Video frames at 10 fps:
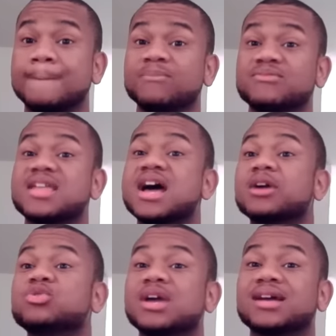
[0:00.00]
Now
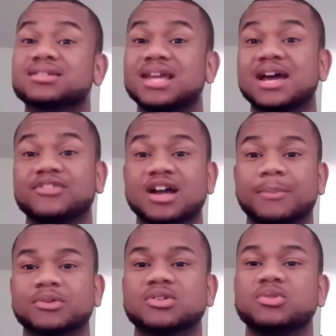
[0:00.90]
you actually have the
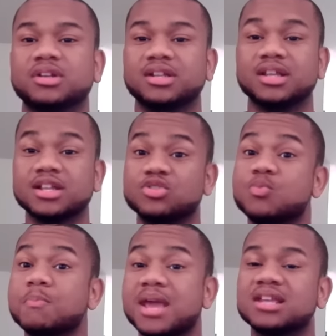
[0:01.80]
opportunity to
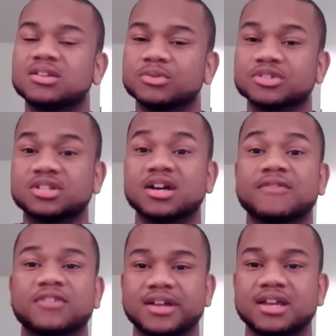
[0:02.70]
make those tough
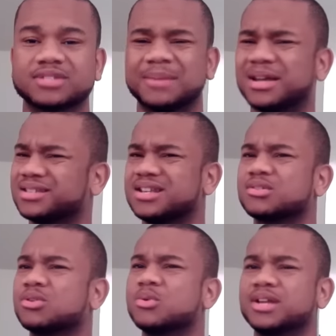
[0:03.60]
layups. I'm not saying it's going
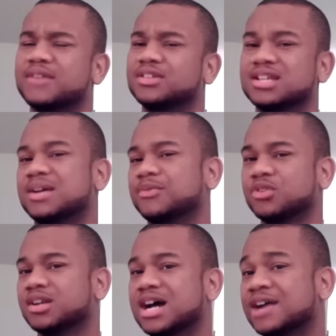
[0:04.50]
to go in every time if you
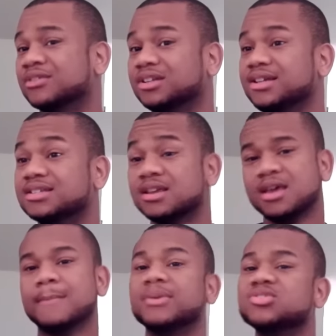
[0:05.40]
get a high release,
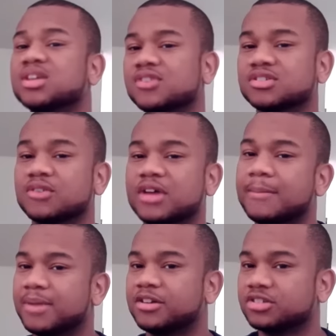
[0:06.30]
but you give yourself a
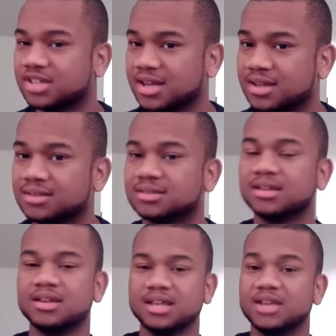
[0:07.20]
better chance,
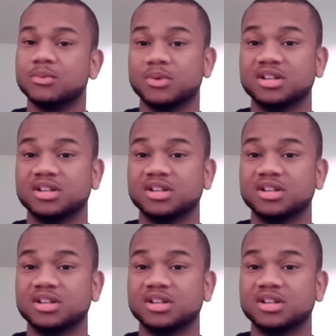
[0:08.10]
even when